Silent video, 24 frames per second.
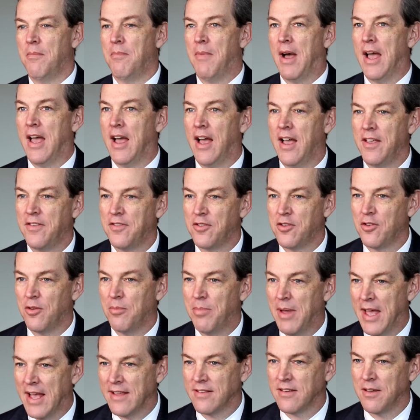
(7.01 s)
my high
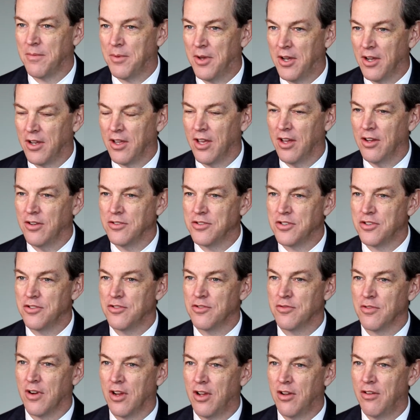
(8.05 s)
school basketball coach
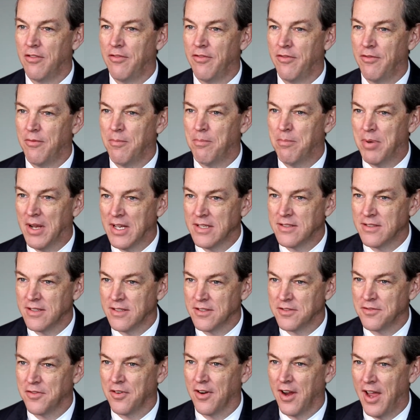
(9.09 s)
drove
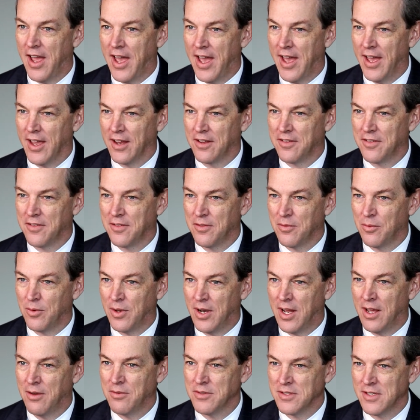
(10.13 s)
buses for Axe
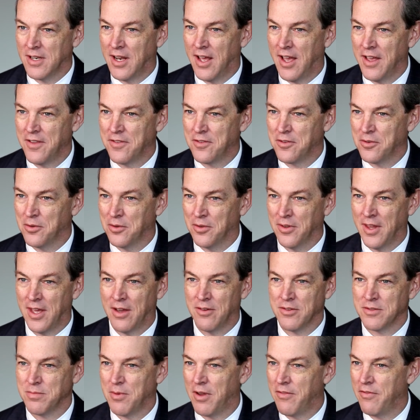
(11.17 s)
when I was in high school.
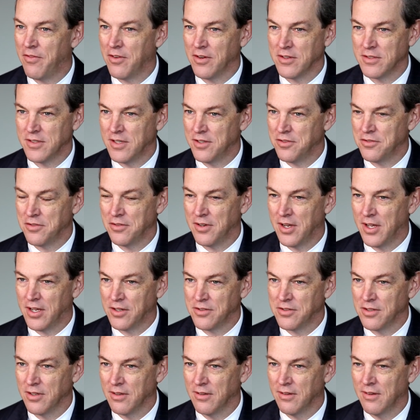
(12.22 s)
That was my first
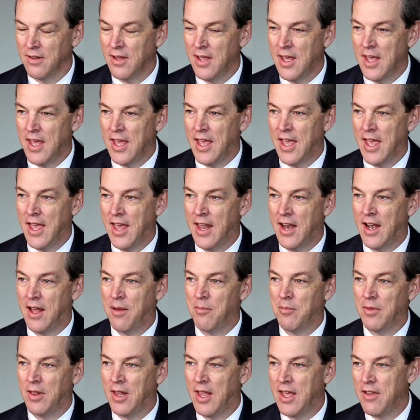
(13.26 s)
introduction. And
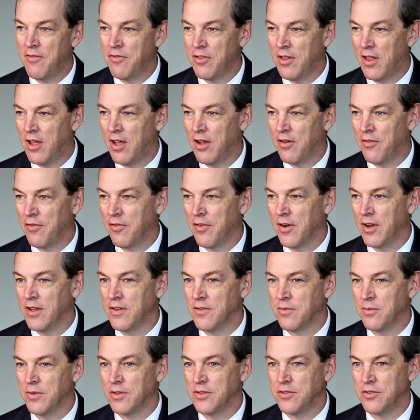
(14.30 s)
I'm lifelong
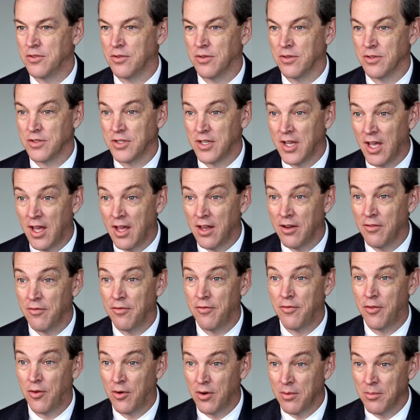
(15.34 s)
friends with George Gunn,
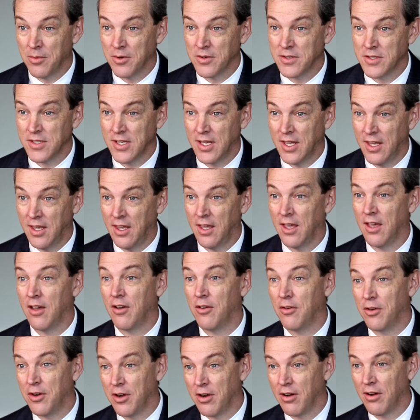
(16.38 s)
former
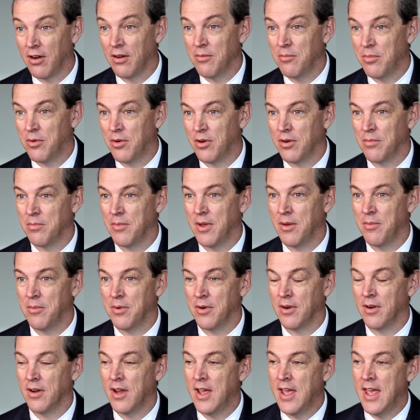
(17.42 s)
CEO, current board
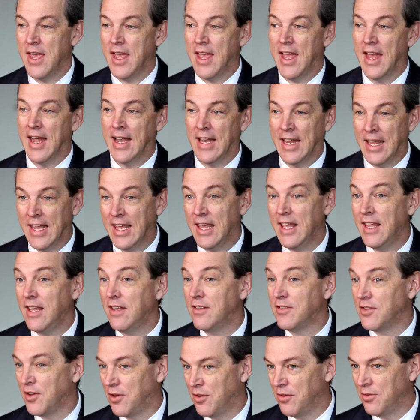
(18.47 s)
member. And
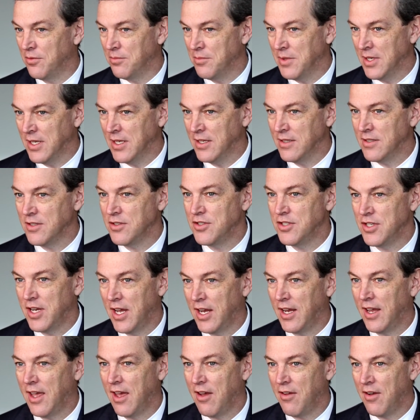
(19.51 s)
he told me to
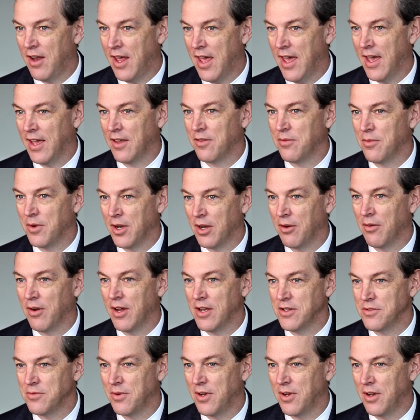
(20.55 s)
check out Axe when I
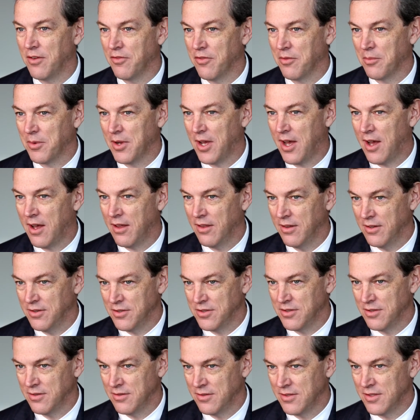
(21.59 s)
graduated from
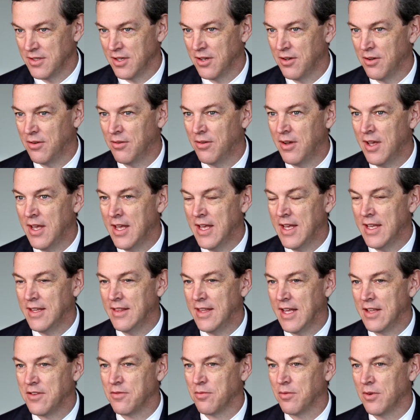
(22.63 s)
college. So
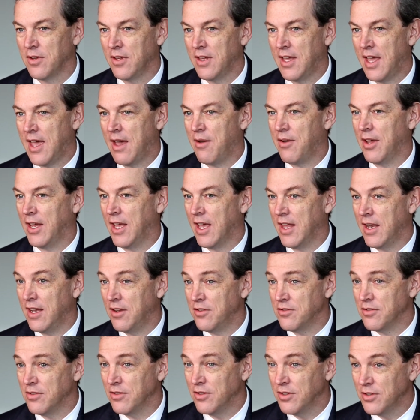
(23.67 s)
that's really how I got
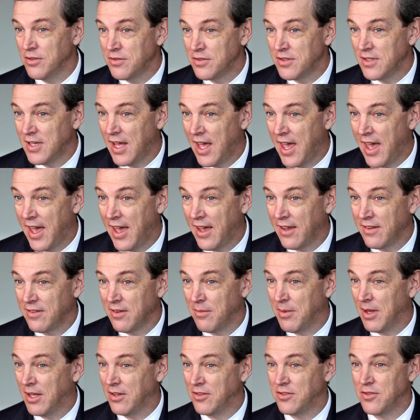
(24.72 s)
introduced to Axe
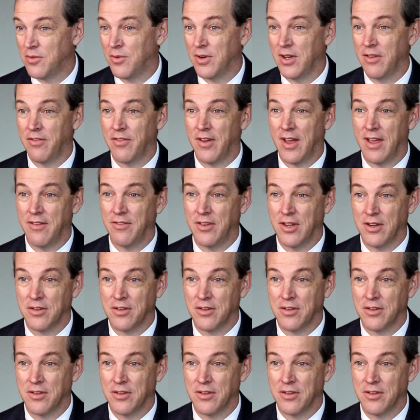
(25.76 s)
about 25